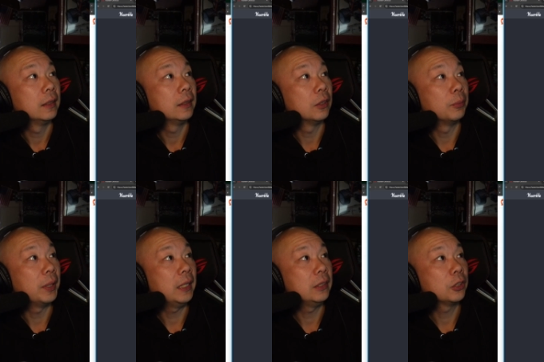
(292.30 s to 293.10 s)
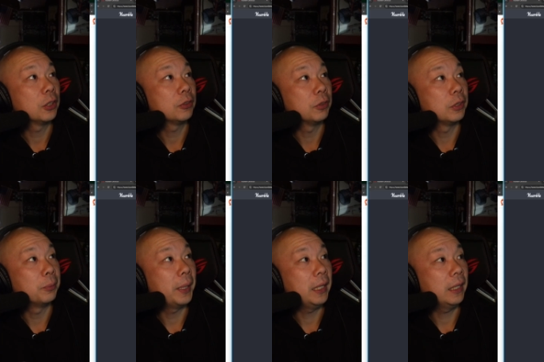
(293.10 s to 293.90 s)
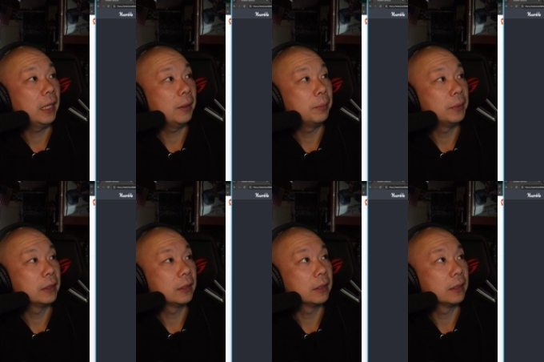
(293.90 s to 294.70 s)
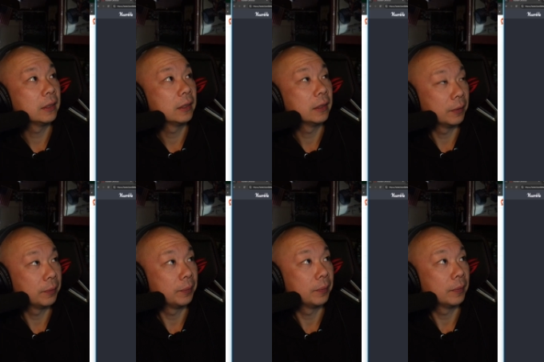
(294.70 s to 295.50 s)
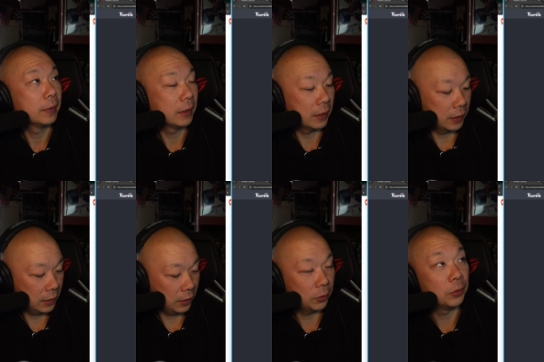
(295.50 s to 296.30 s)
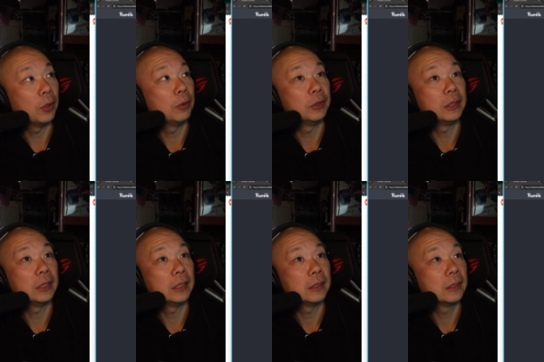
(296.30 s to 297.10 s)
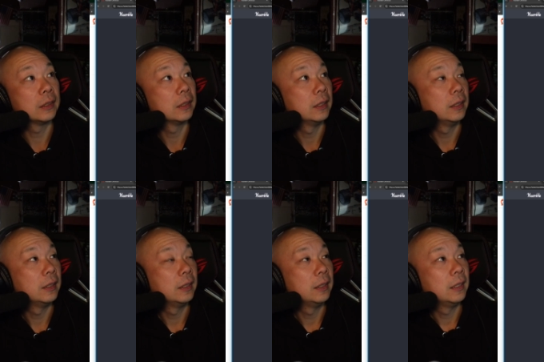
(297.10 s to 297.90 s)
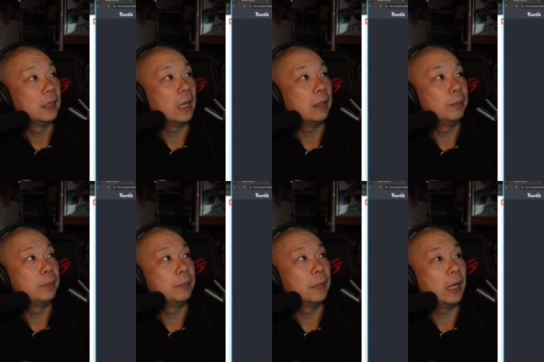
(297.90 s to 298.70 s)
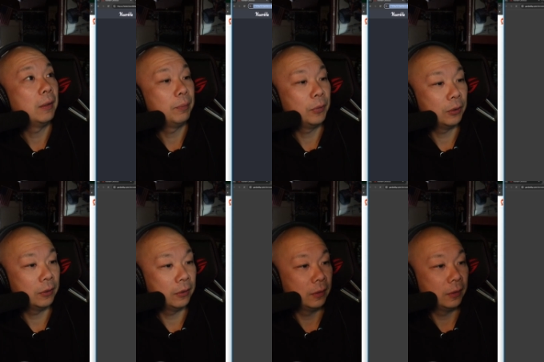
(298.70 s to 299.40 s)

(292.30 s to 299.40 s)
domain, search for domain names. Let's see who owns this. Hum, Humble